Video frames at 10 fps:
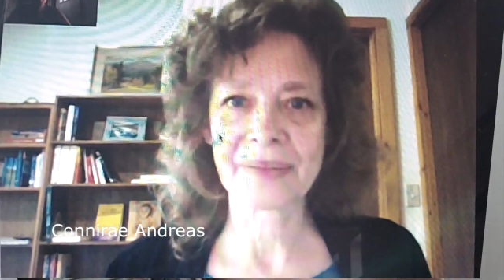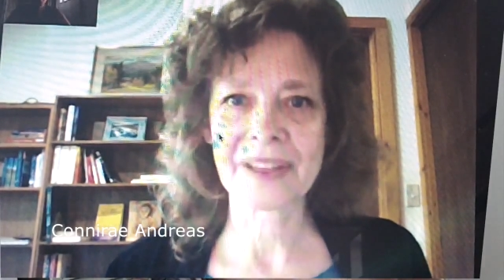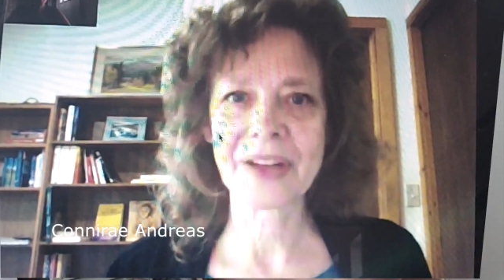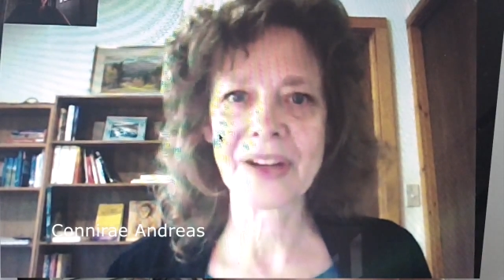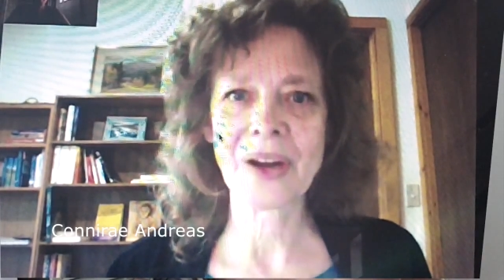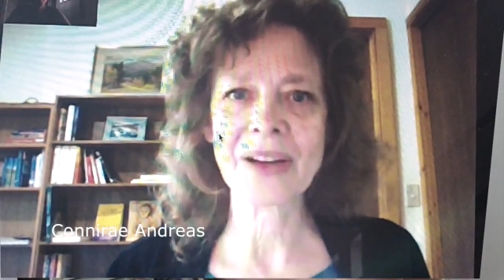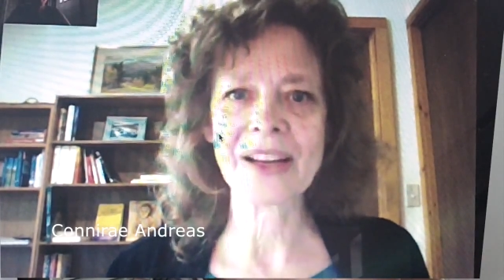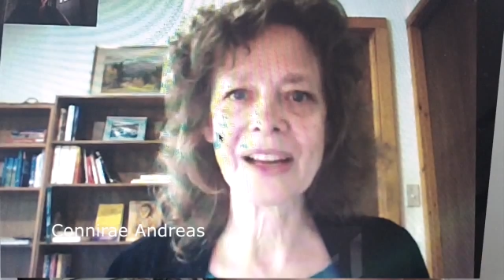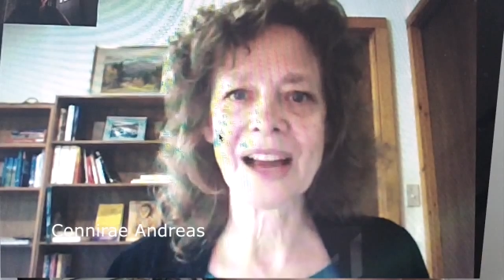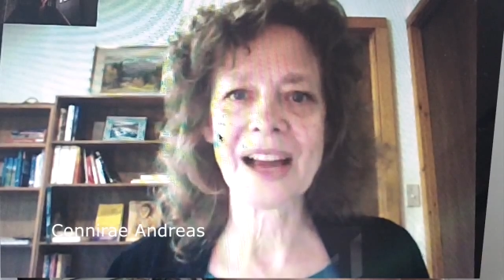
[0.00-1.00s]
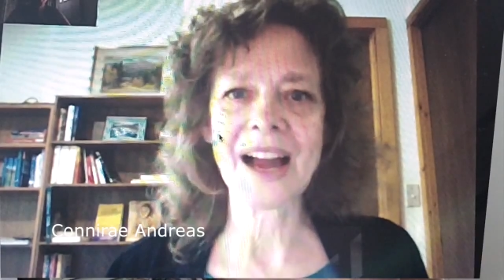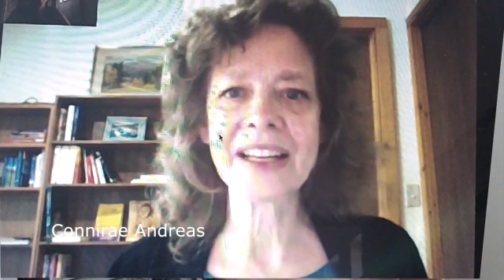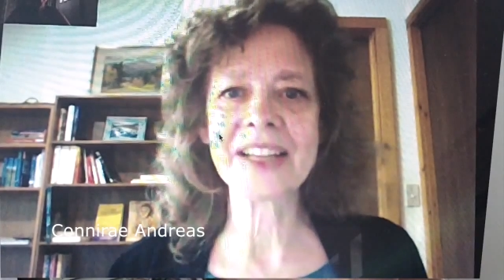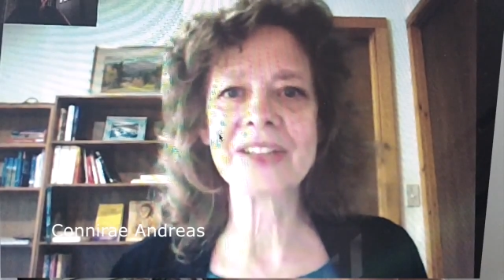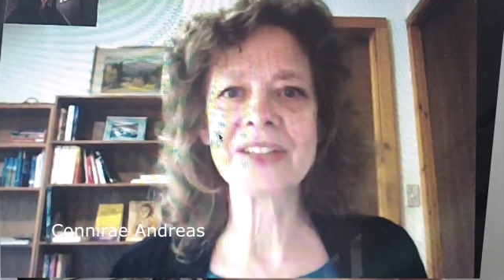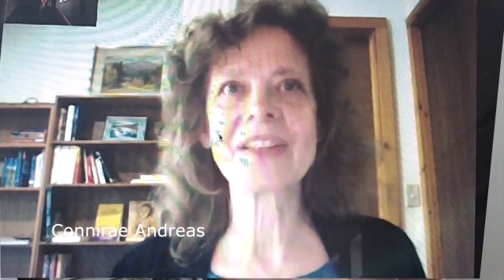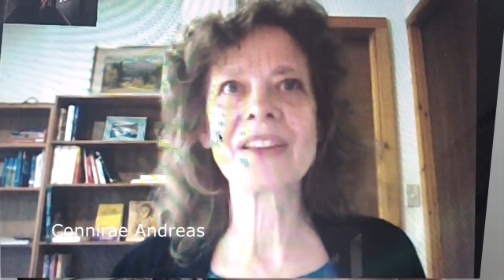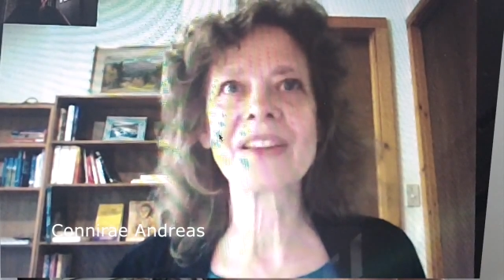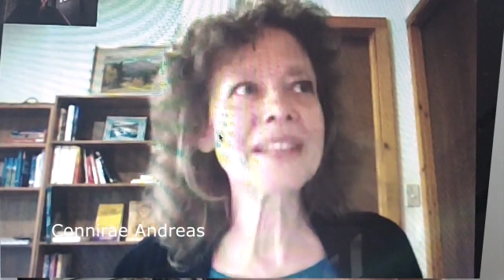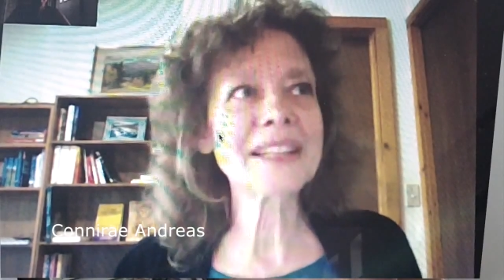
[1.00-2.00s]
I
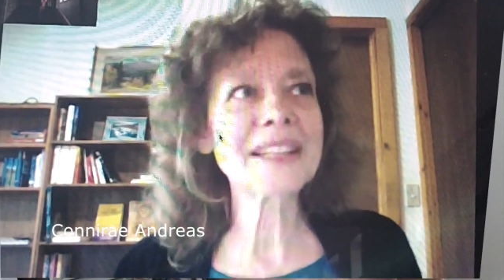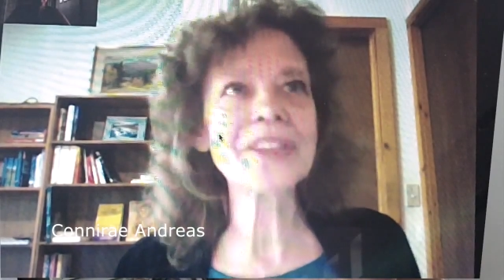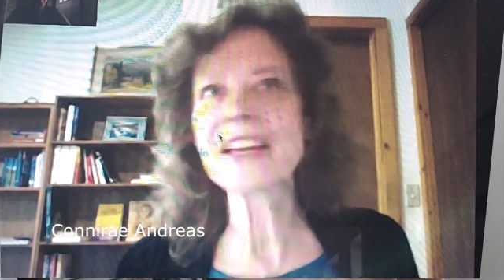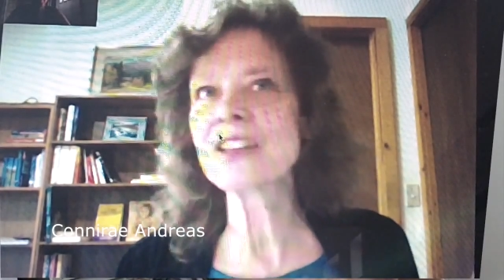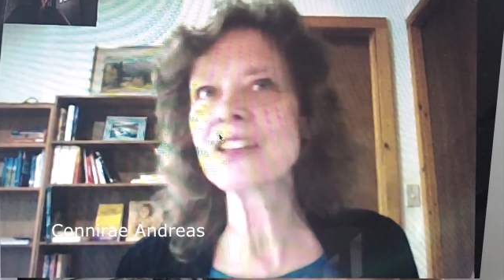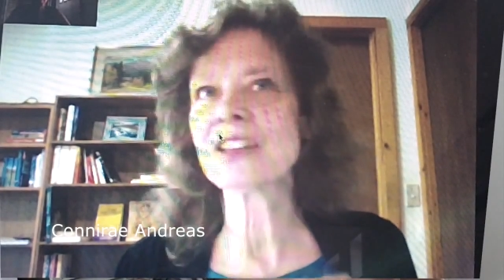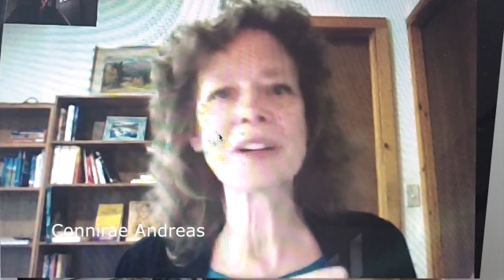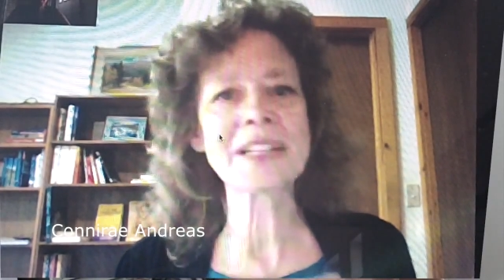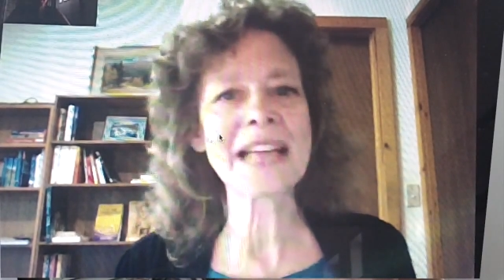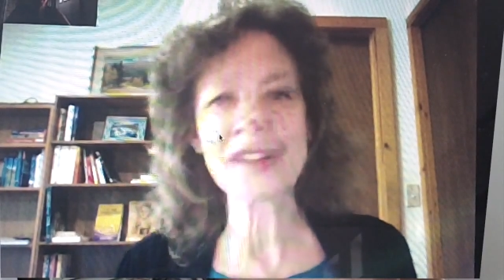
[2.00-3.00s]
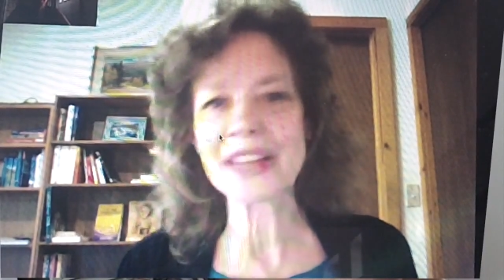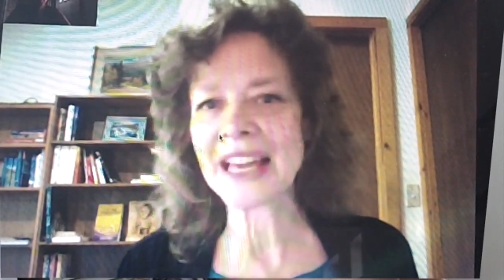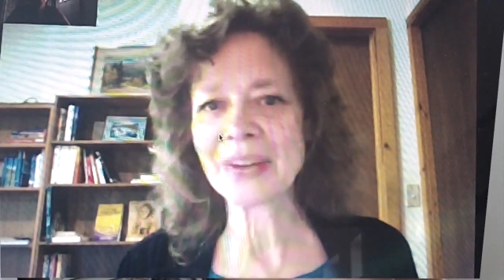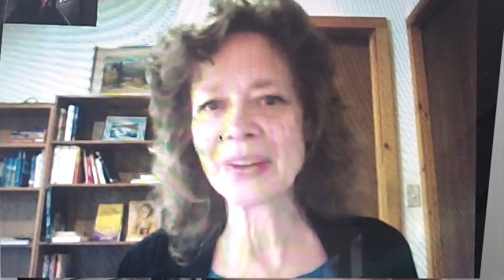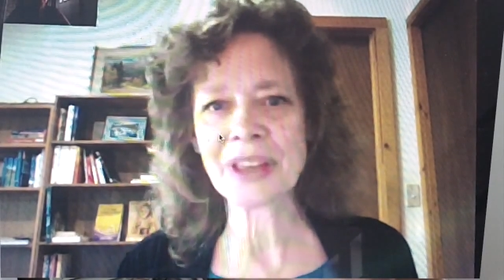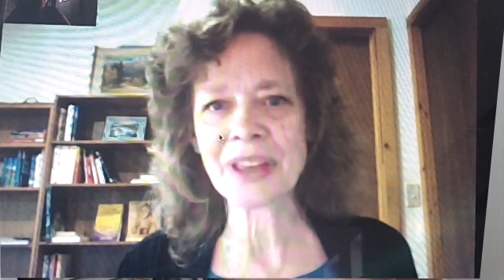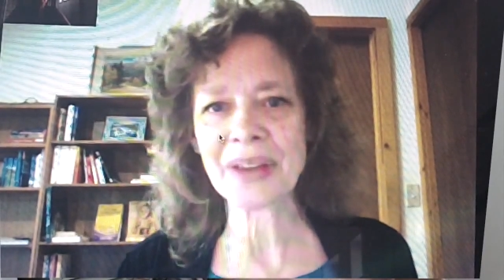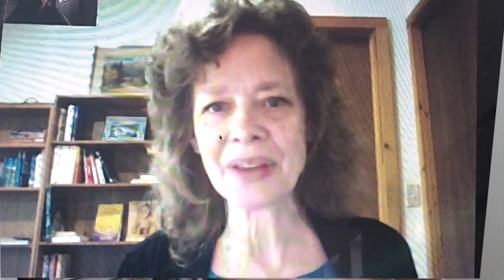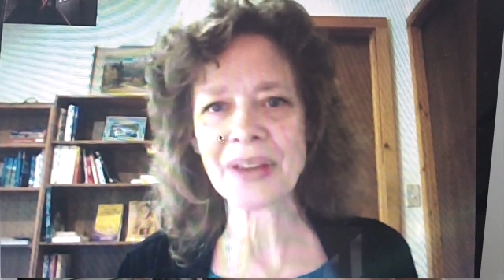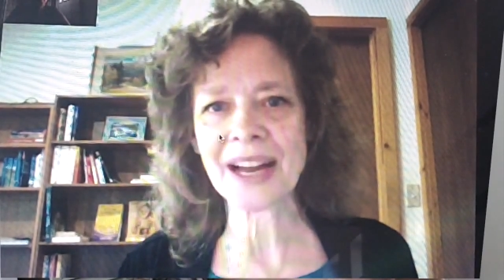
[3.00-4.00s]
little things work now and then with
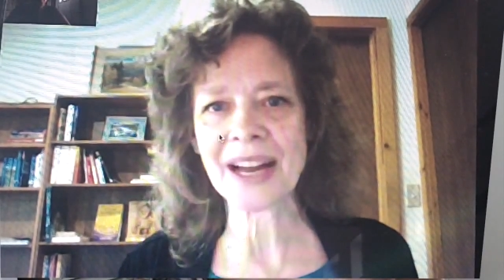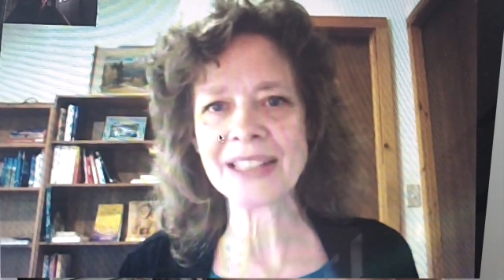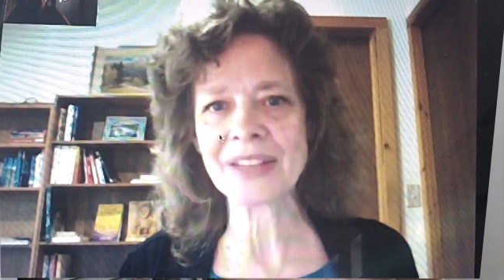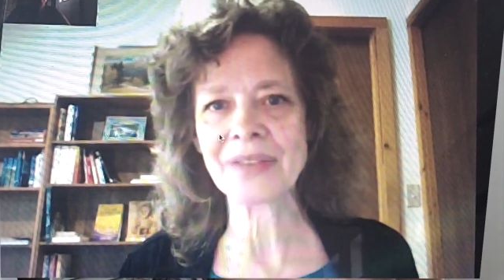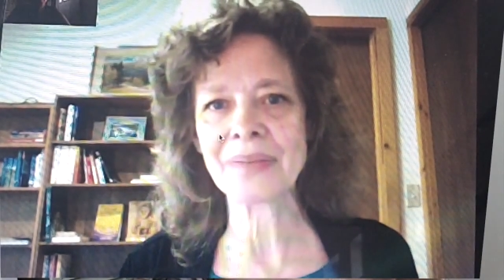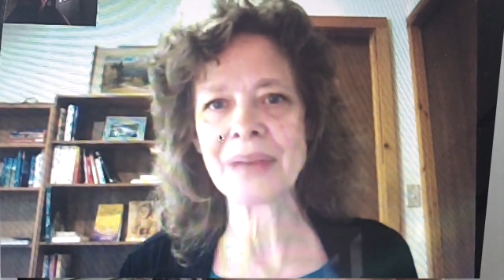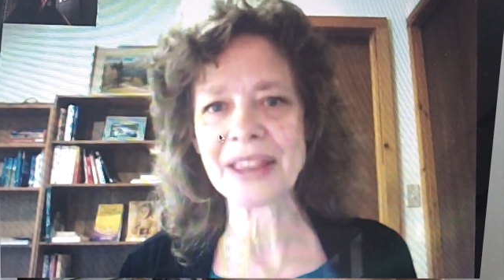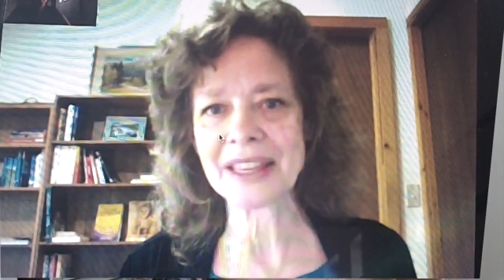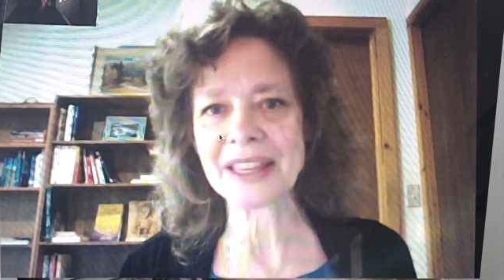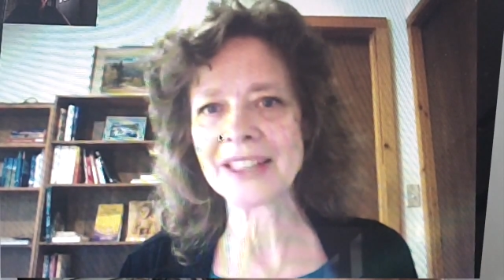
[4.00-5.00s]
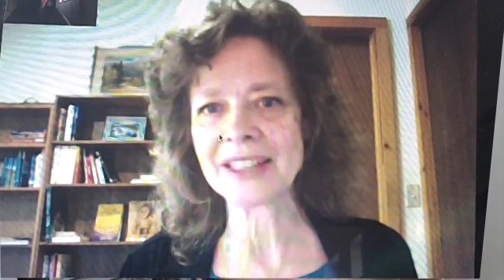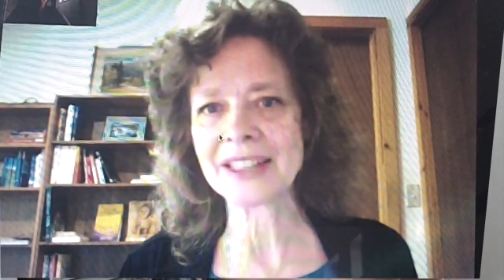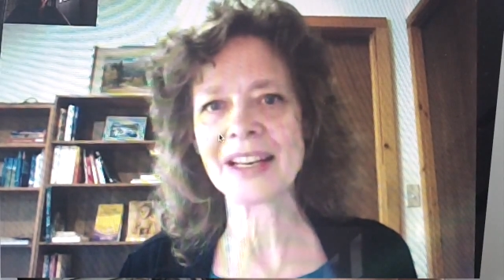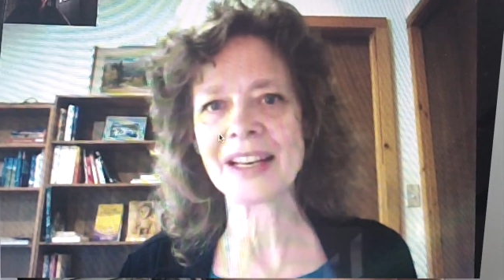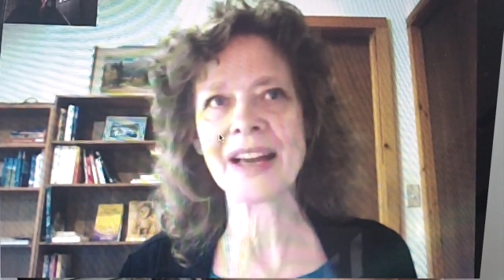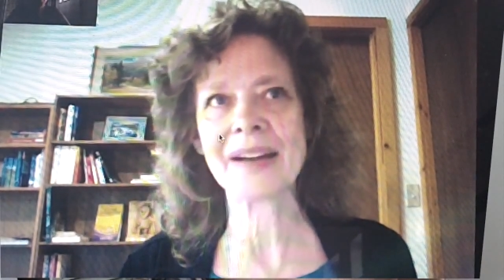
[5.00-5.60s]
other kinds of methods, and